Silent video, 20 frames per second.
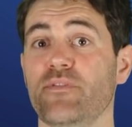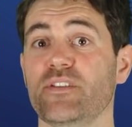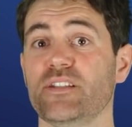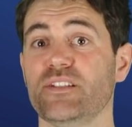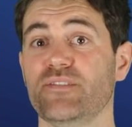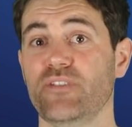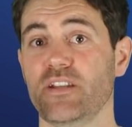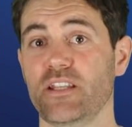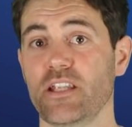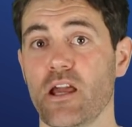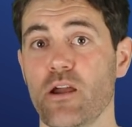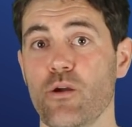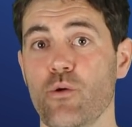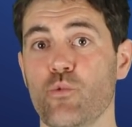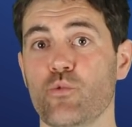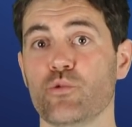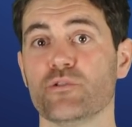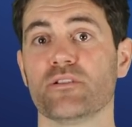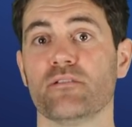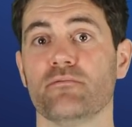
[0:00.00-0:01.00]
of this video
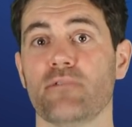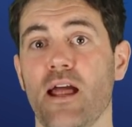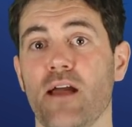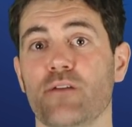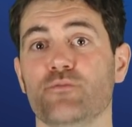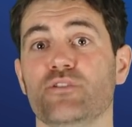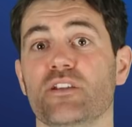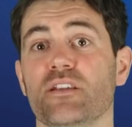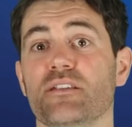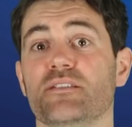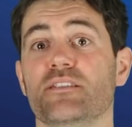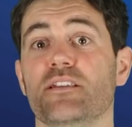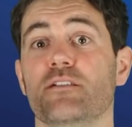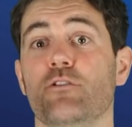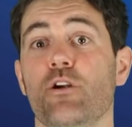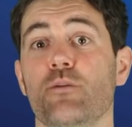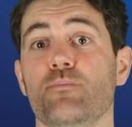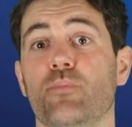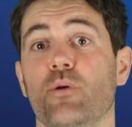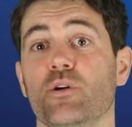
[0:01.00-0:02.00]
was around
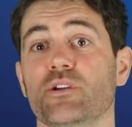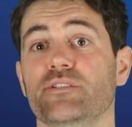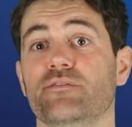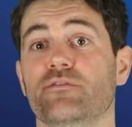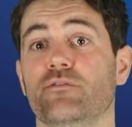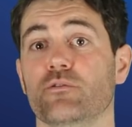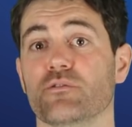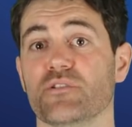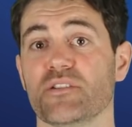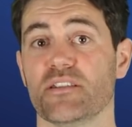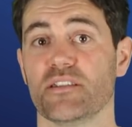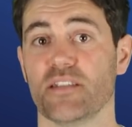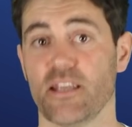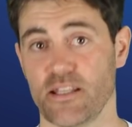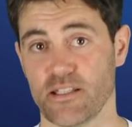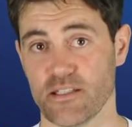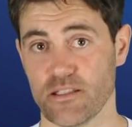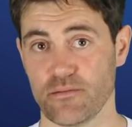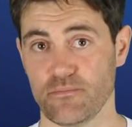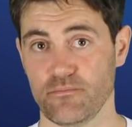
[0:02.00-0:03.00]

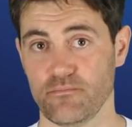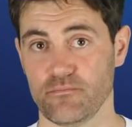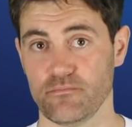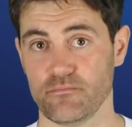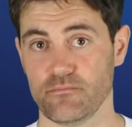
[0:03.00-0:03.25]
0.46.